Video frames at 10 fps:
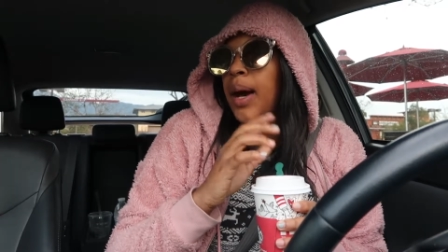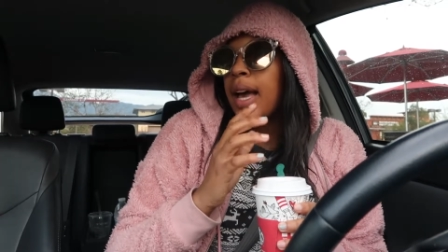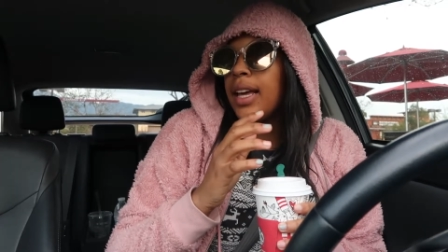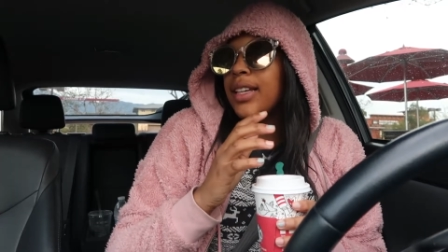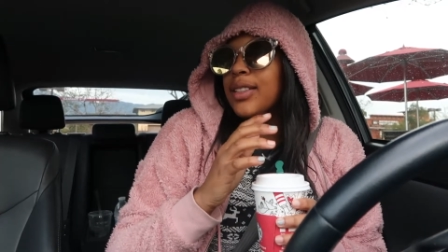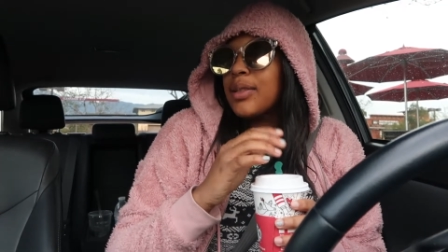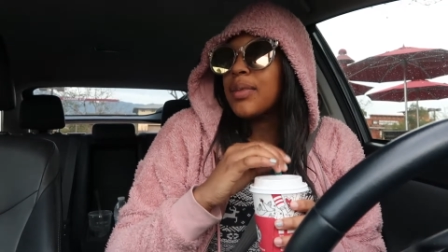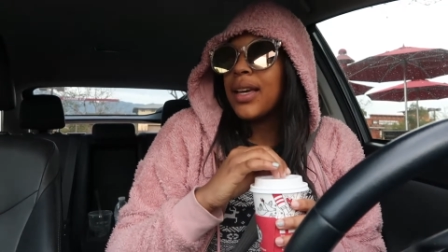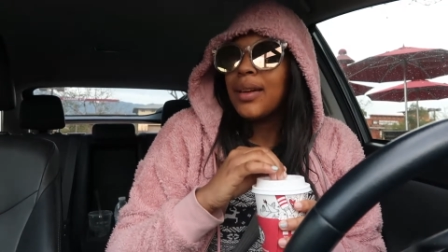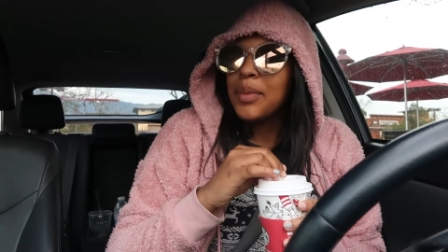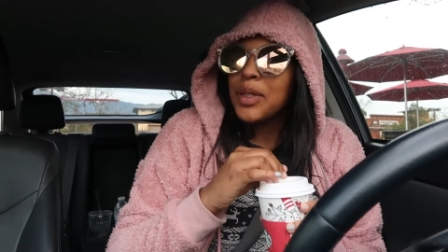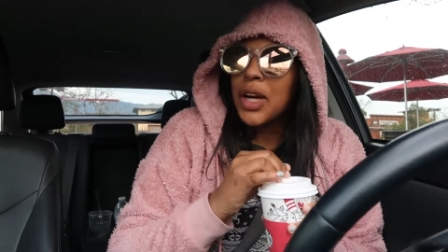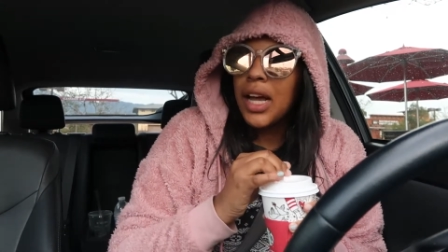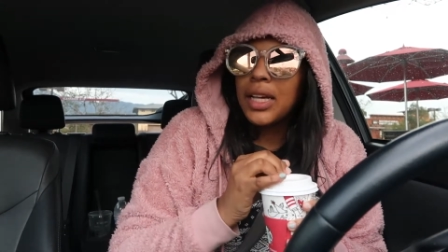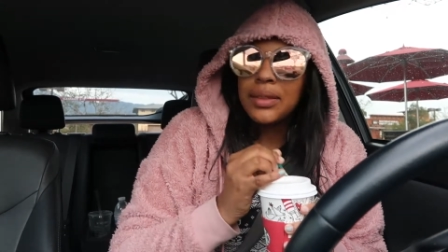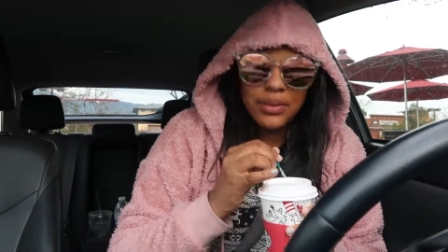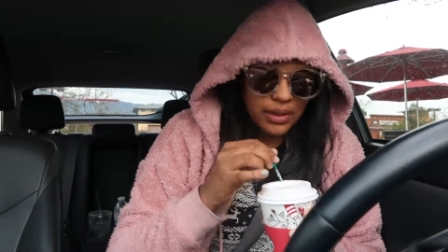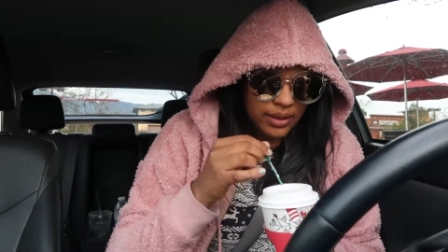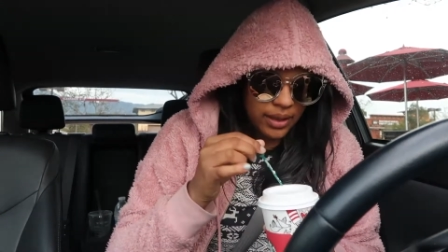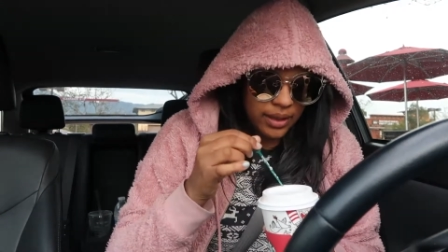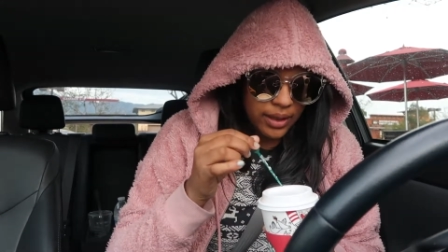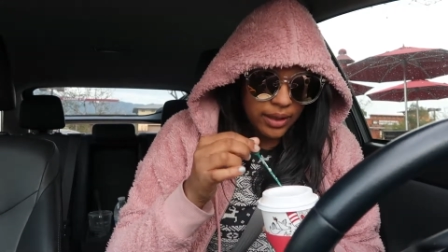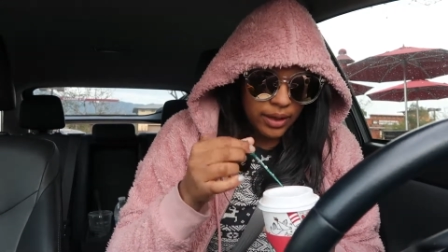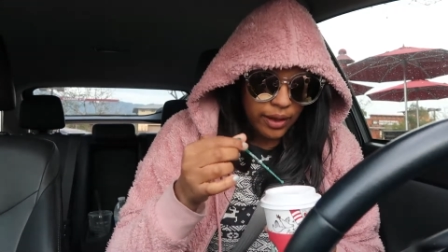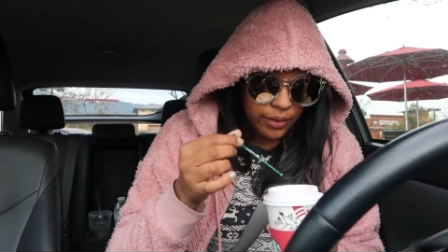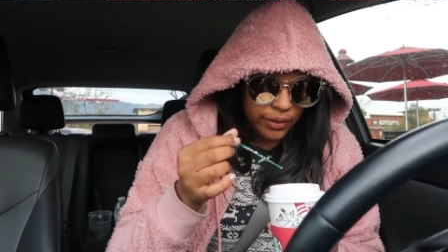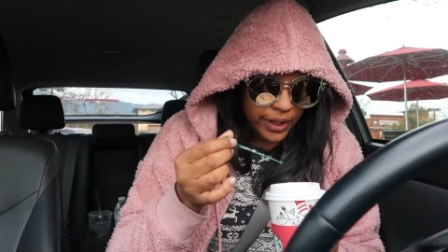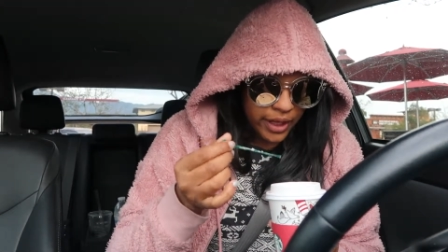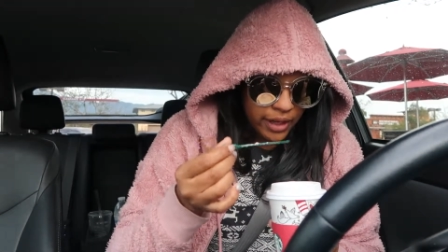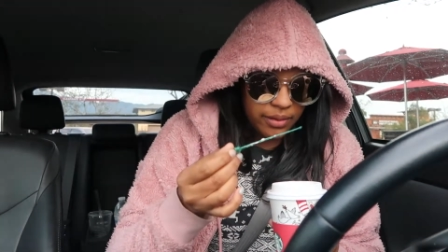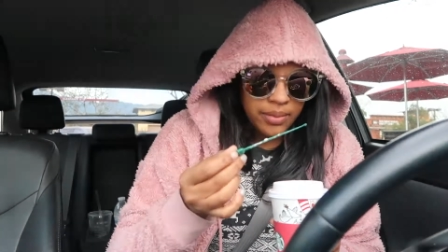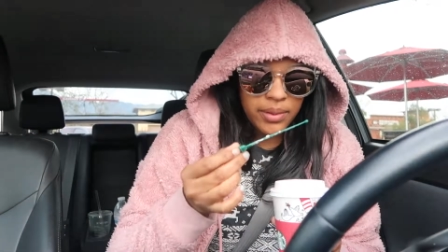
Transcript: buy it. I'm like, I'm gonna try it since this is like a free cup.